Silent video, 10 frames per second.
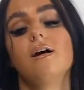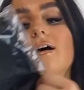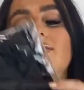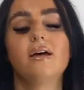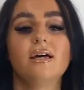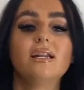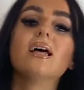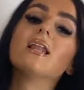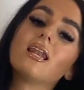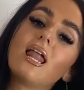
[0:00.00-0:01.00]
And
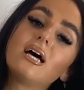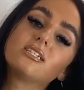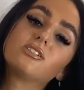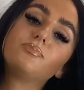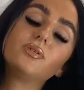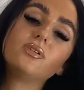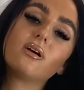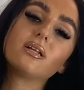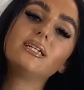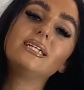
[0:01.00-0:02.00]
then last but
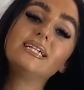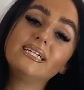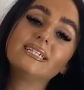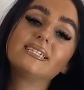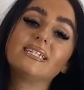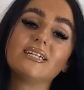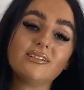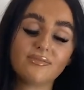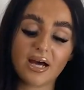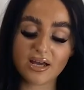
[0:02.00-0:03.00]
not least in
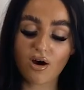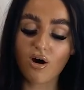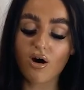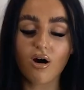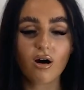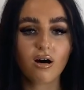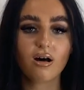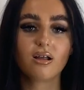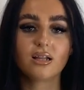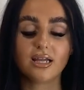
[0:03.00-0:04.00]
my
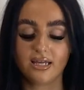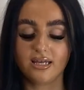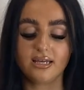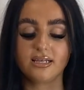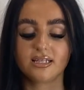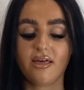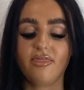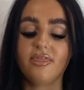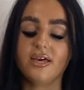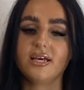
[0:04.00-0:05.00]
haul is
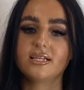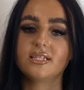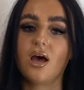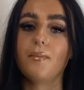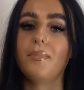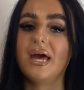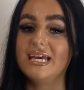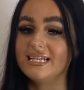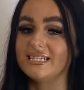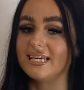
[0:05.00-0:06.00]
this
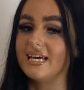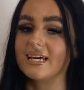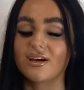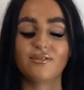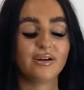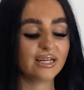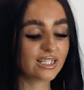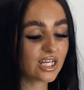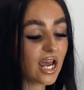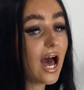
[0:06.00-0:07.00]
basic which
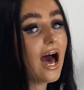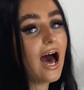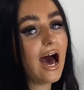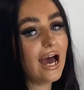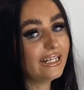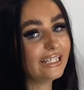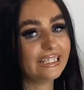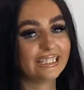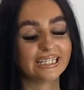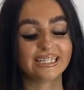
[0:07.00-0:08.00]
I
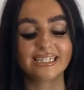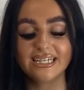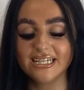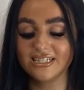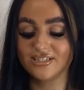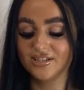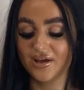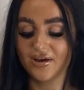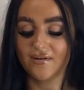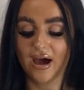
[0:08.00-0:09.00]
needed. So
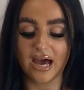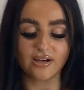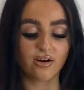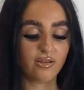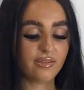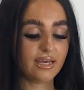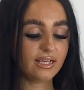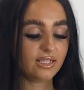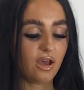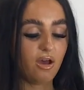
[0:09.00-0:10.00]
I got
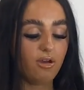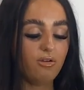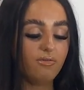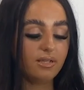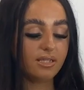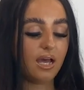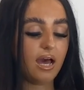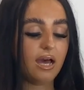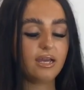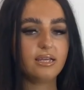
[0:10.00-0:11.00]
this
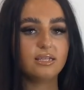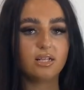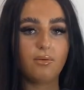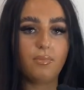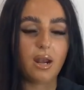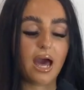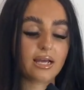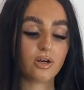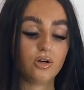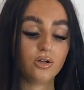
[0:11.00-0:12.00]
oversized black
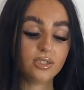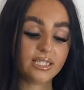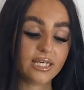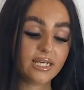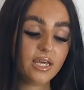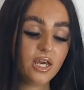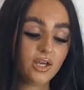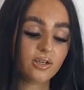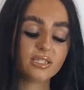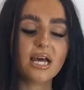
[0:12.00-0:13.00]
hoodie
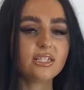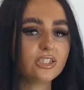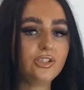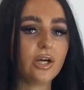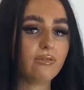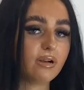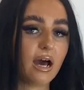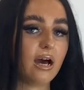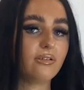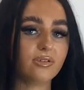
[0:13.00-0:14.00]
because I actually don't
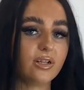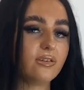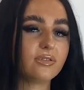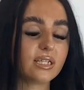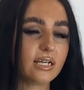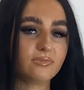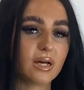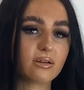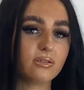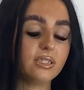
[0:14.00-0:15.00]
have an oversized
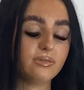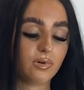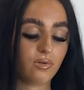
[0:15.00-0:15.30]
black hoodie in my